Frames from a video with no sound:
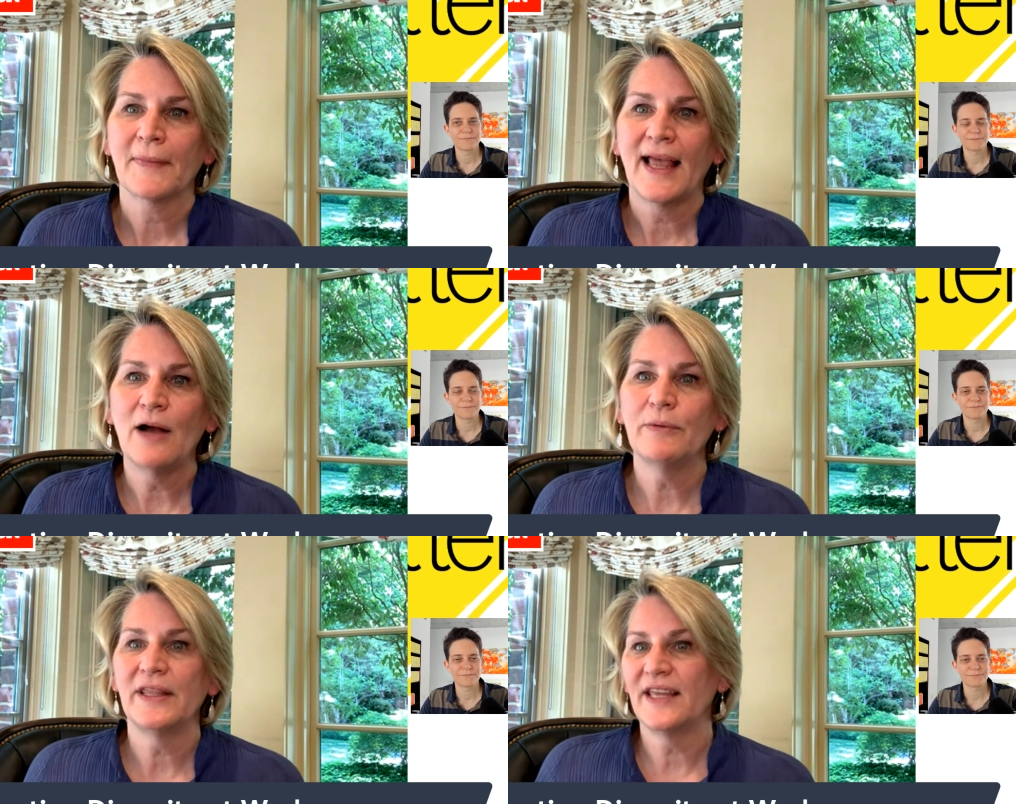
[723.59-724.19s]

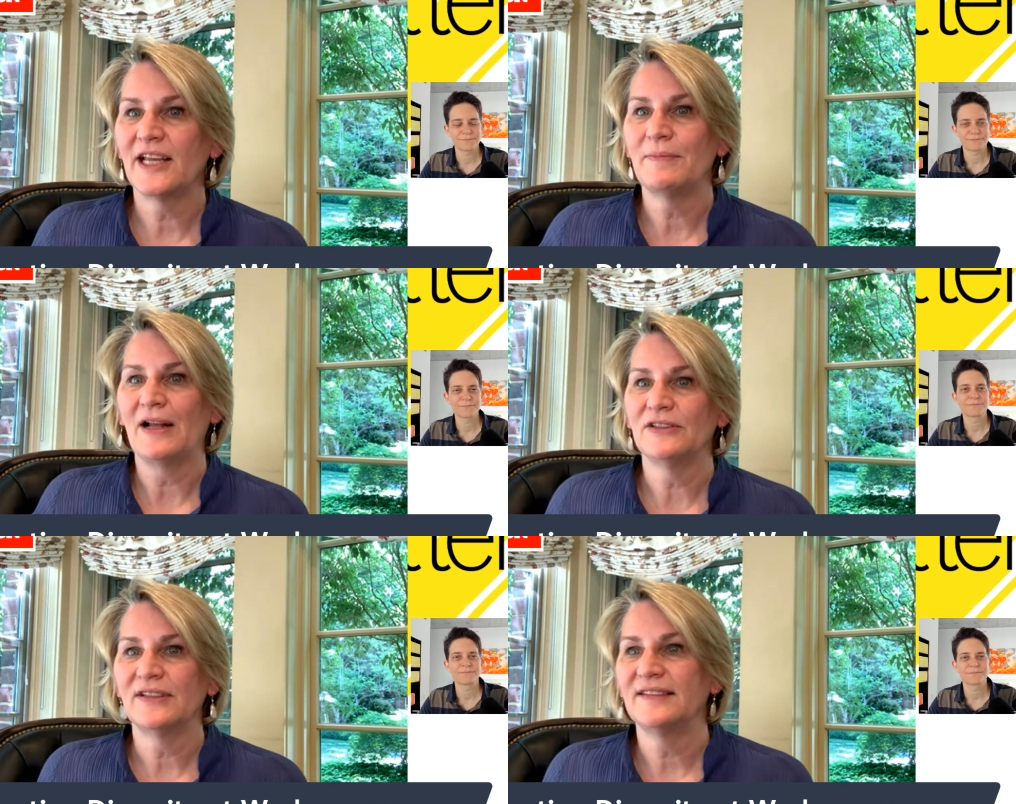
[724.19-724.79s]
Speaker 1: how we think
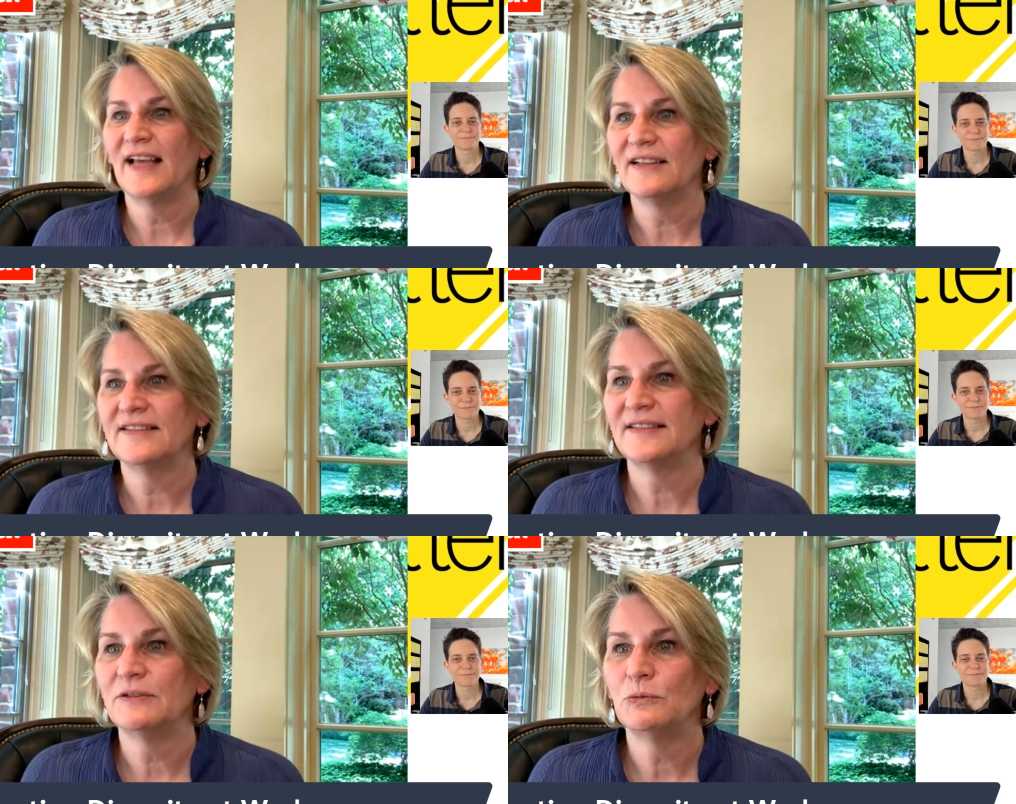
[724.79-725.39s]
about
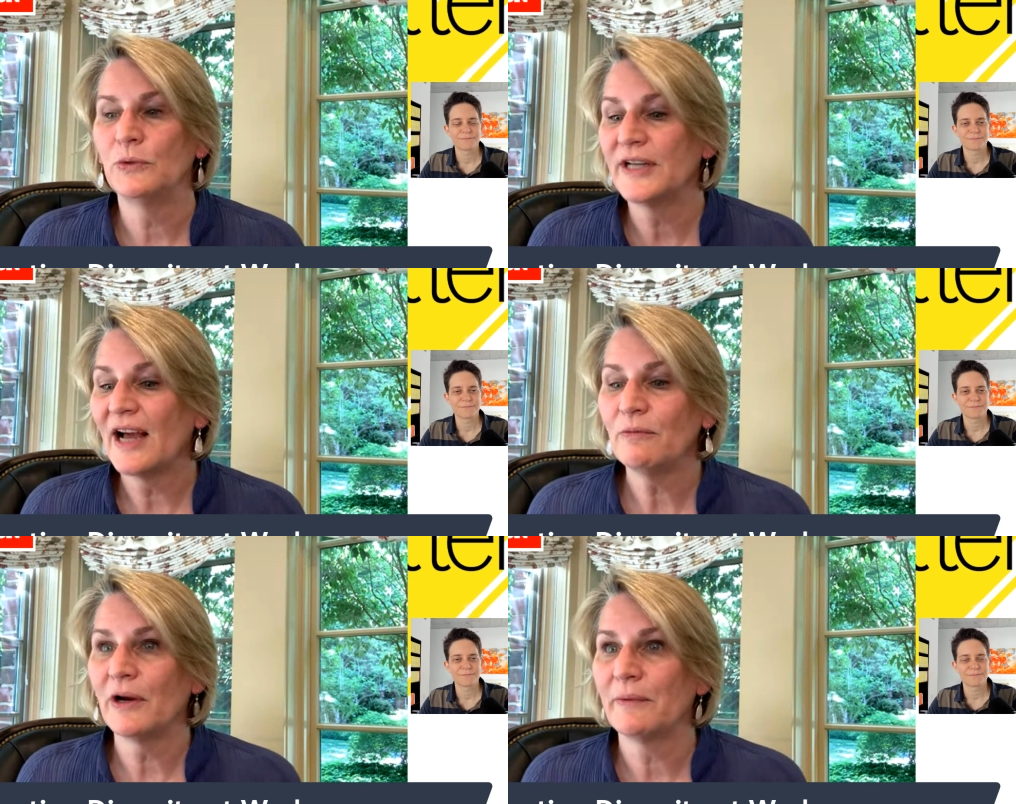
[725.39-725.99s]
success we're
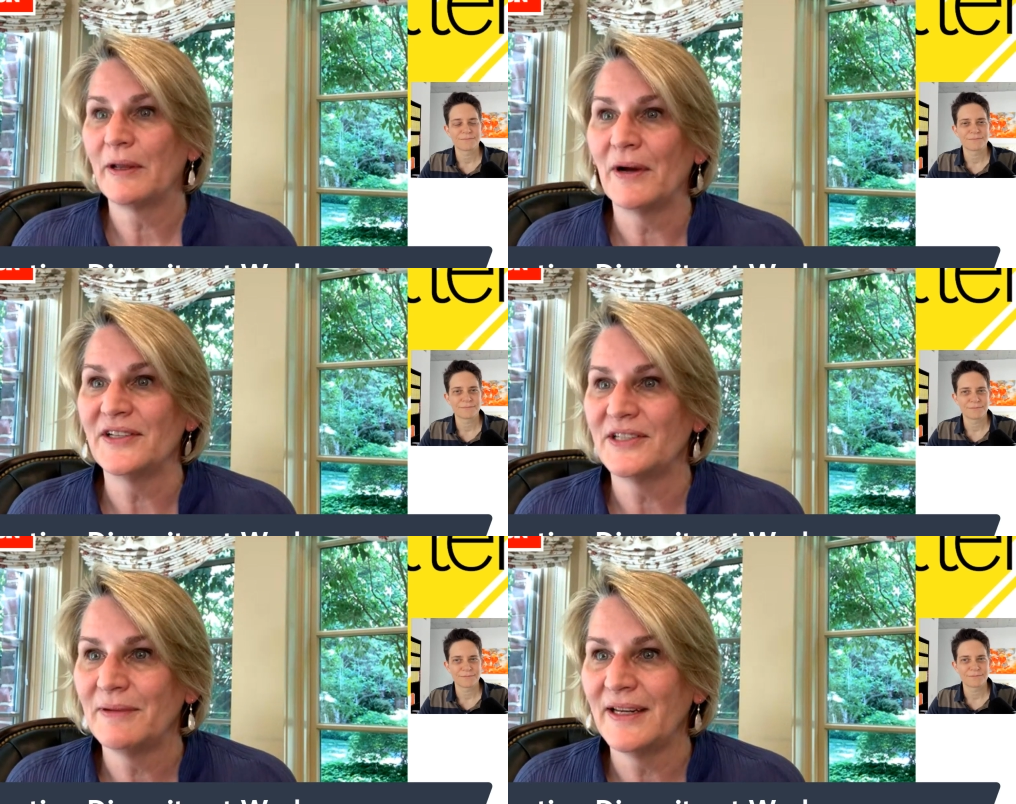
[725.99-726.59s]
not where we want
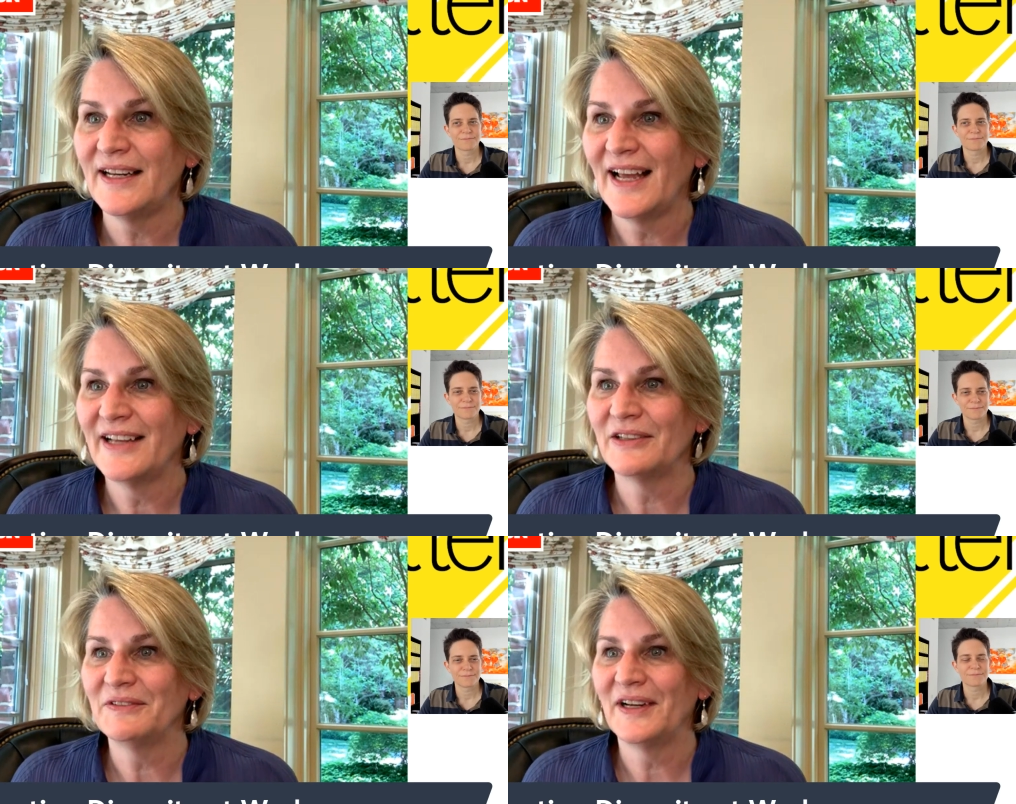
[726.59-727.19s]
to be i
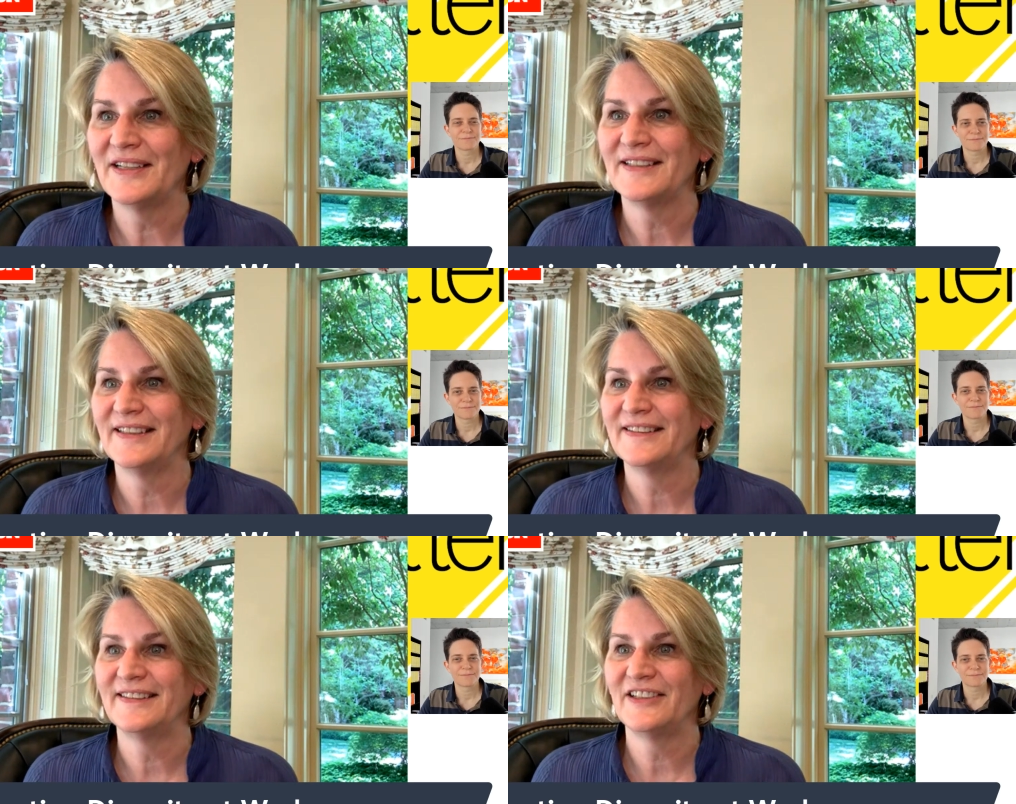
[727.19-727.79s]
don't want
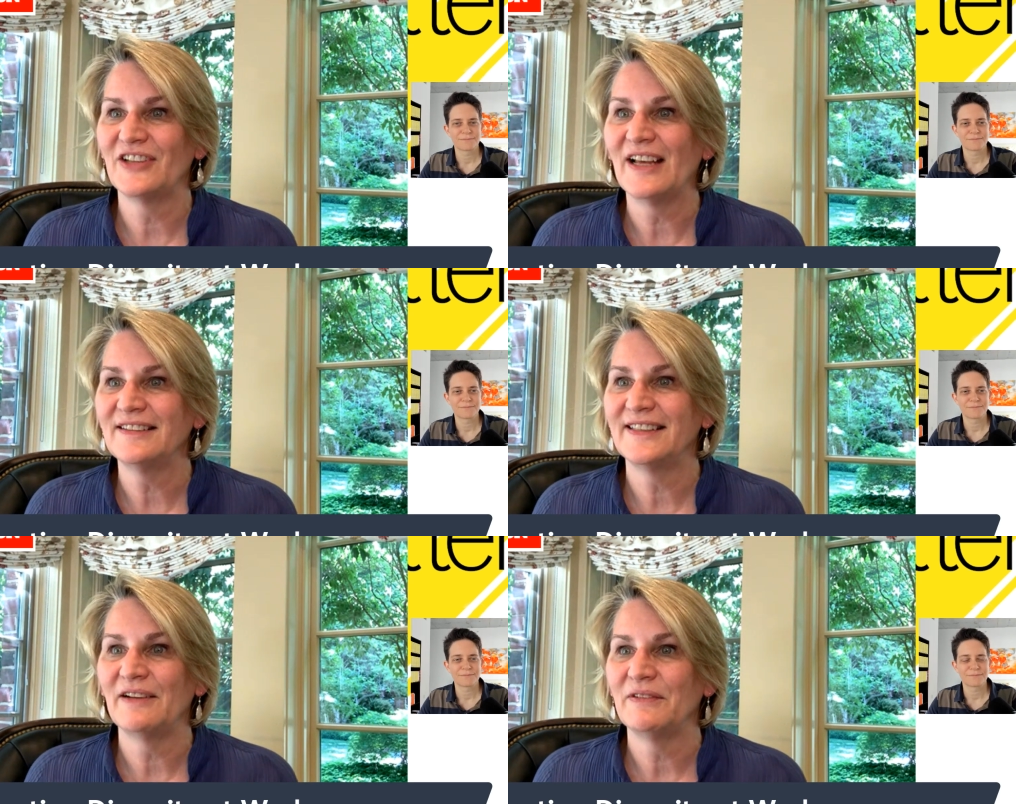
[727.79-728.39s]
to
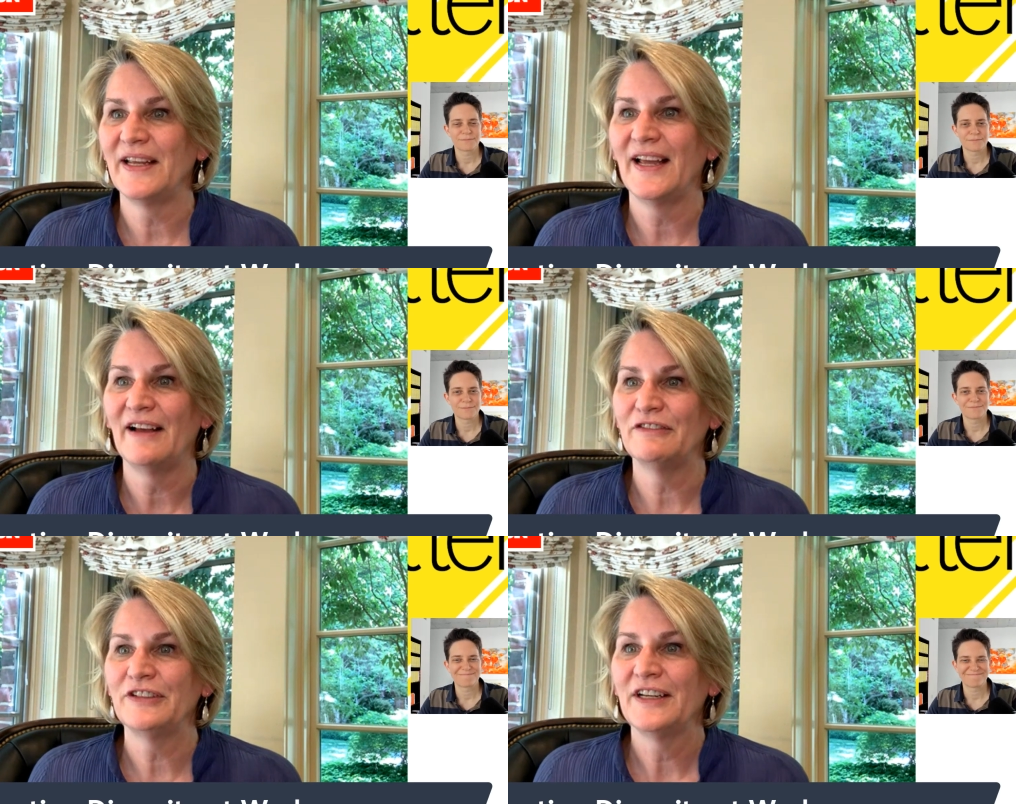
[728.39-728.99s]
suggest that we
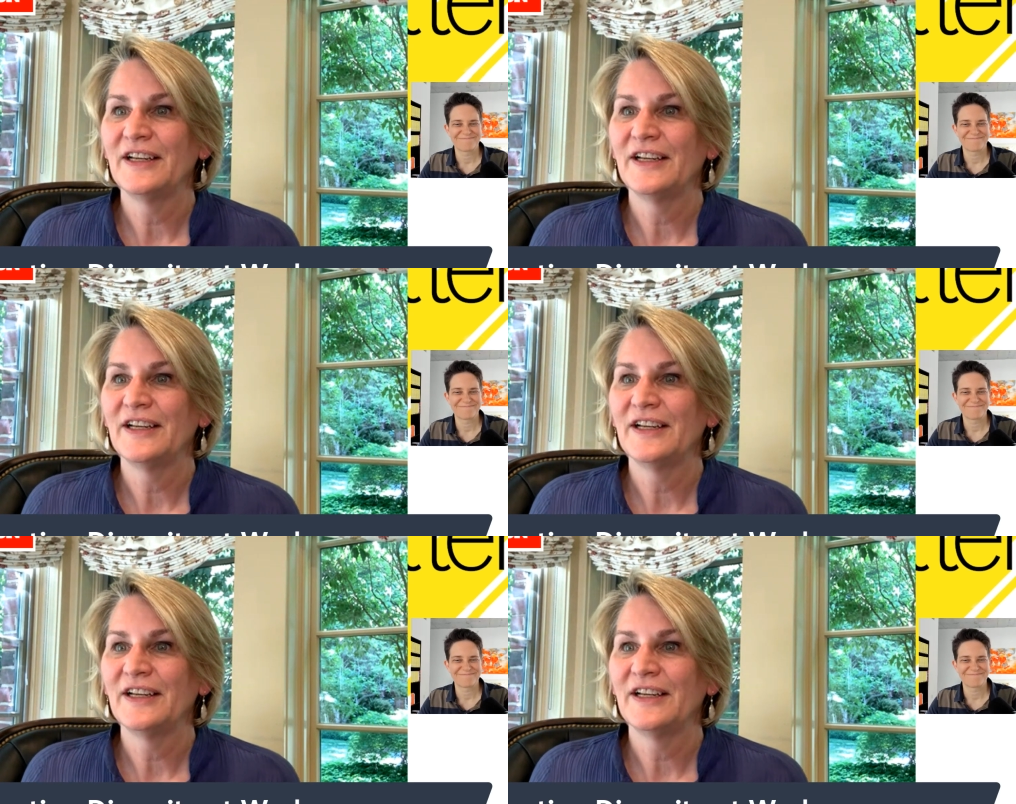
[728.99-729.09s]
have